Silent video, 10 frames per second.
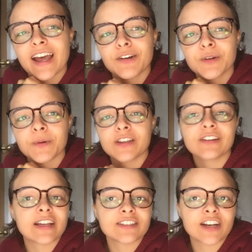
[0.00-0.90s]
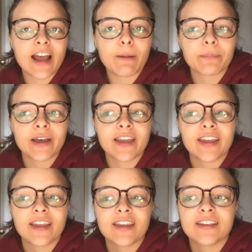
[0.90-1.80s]
I don't know where you guys are at, but
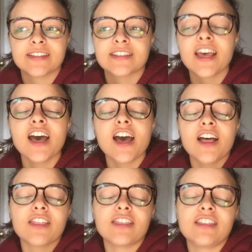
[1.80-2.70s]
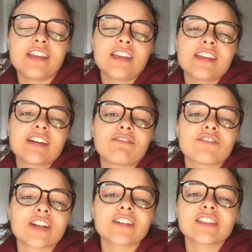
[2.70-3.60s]
it is the
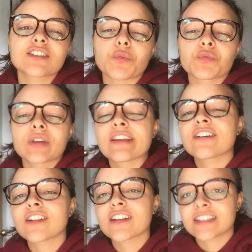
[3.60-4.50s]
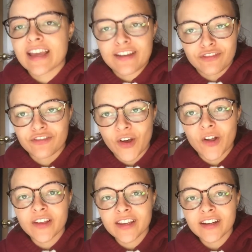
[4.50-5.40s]
first real day of fall
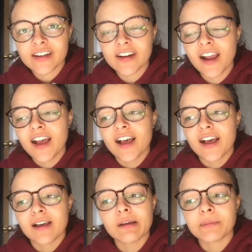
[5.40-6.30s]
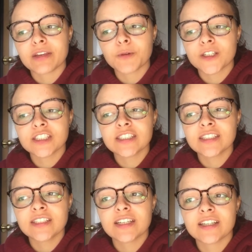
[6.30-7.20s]
here um, in
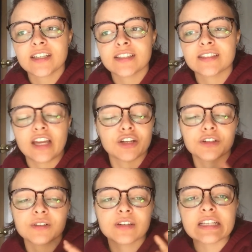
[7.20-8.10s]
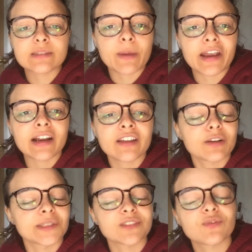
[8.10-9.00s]
Washington. It is a crisp air. There
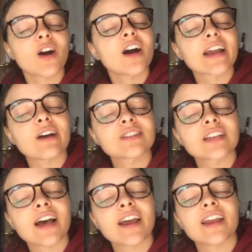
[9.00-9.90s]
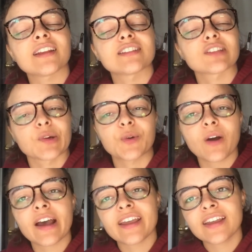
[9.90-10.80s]
was fog outside. It's so
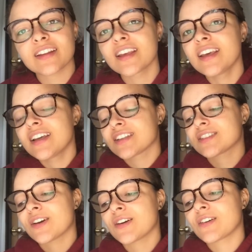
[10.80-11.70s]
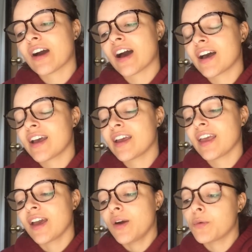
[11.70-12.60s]
quiet. So I
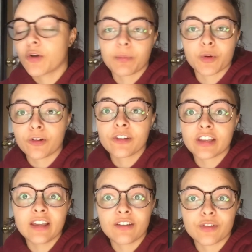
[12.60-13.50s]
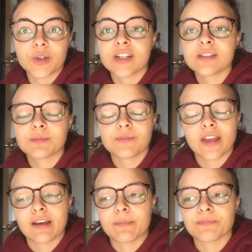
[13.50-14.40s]
woke up early, of course,
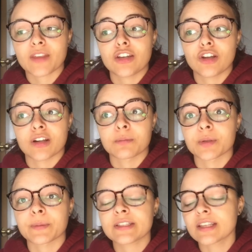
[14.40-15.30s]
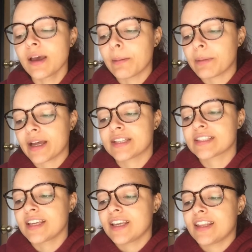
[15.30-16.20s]
um, not on purpose, but
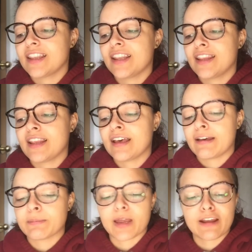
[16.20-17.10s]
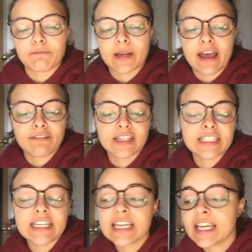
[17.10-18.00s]
um, and I've been having
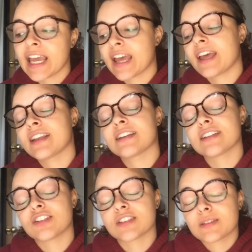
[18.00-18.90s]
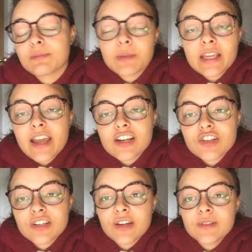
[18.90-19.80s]
tea and just being
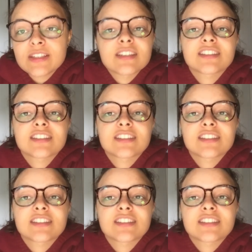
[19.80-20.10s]
extra cozy.